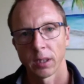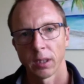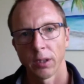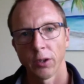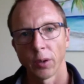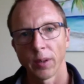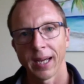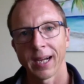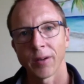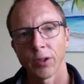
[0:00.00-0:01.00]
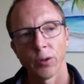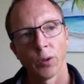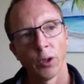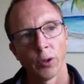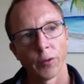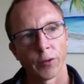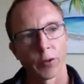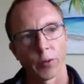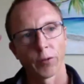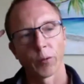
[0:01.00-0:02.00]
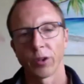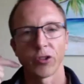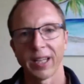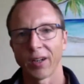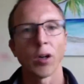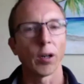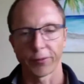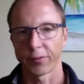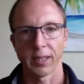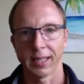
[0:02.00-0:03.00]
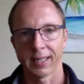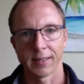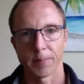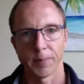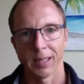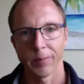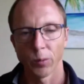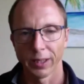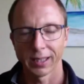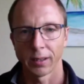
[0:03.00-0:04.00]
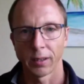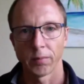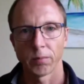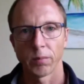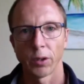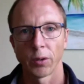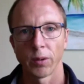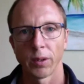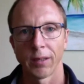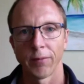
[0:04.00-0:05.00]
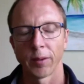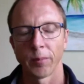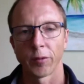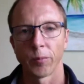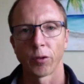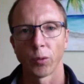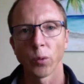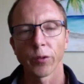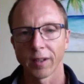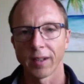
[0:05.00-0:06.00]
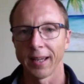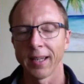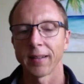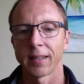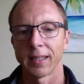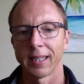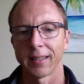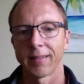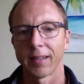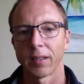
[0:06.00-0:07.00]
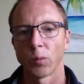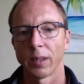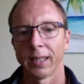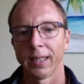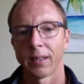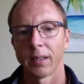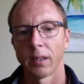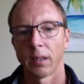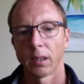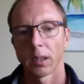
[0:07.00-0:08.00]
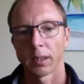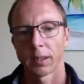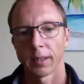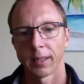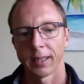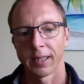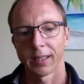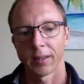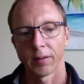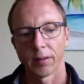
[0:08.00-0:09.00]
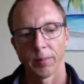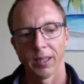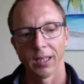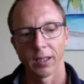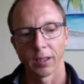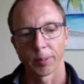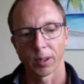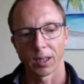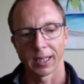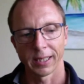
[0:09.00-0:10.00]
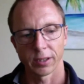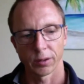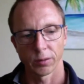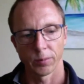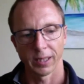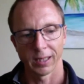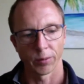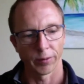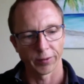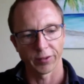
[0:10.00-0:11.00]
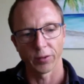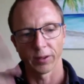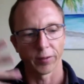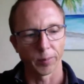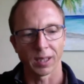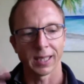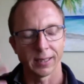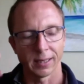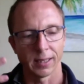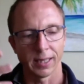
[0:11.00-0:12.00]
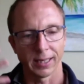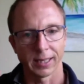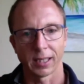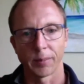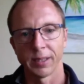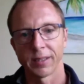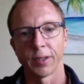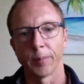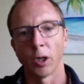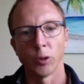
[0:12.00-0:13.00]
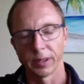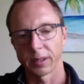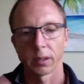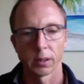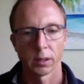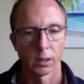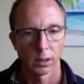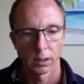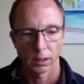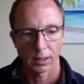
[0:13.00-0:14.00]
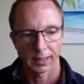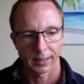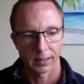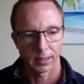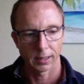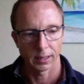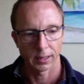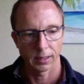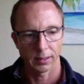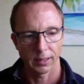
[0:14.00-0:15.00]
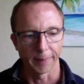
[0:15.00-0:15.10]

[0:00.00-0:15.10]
you know, how do you learn to switch that off? And maybe we can, you know, give them some tools today that they can take away, that they can immediately apply to be able to still this mind and come into the moment. And yeah,